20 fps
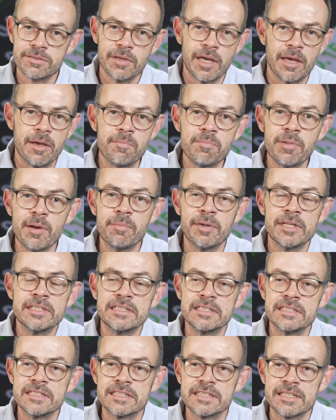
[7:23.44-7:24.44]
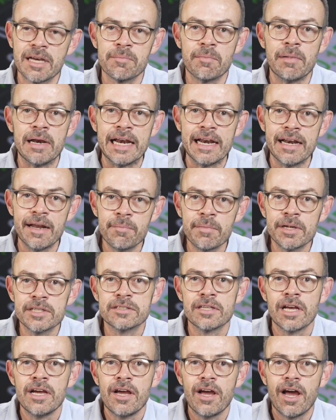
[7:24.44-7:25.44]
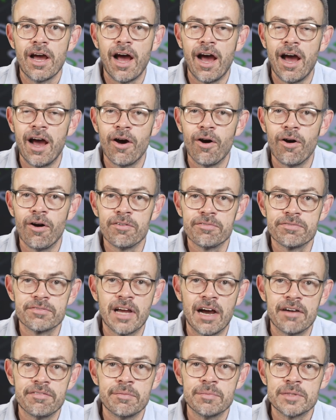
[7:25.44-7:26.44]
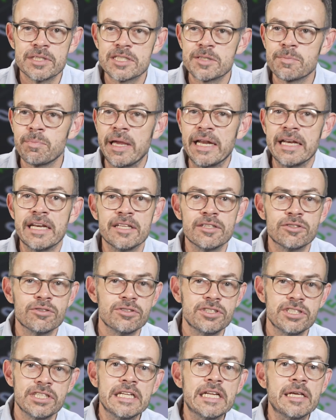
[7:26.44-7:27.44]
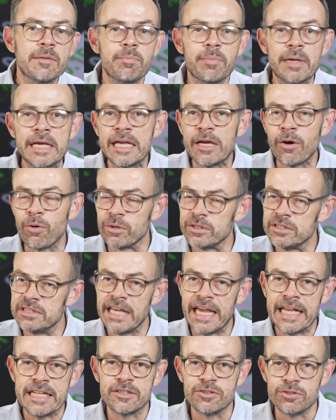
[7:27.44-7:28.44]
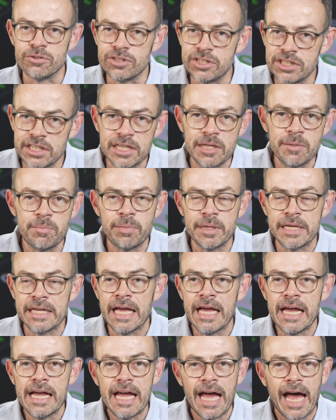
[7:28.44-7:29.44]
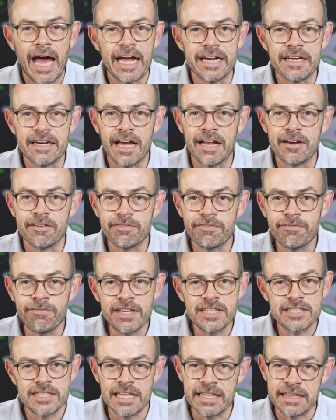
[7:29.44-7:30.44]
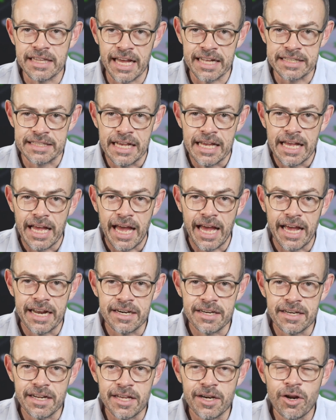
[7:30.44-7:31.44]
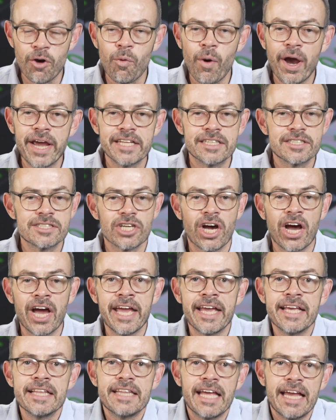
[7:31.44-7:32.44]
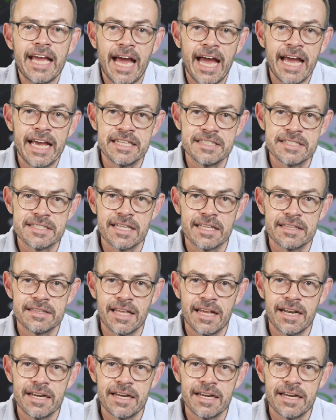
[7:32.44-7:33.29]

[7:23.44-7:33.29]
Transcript: implementing some limit of government spending to GDP or debt to GDP and fixing that, and in a way tying their hands that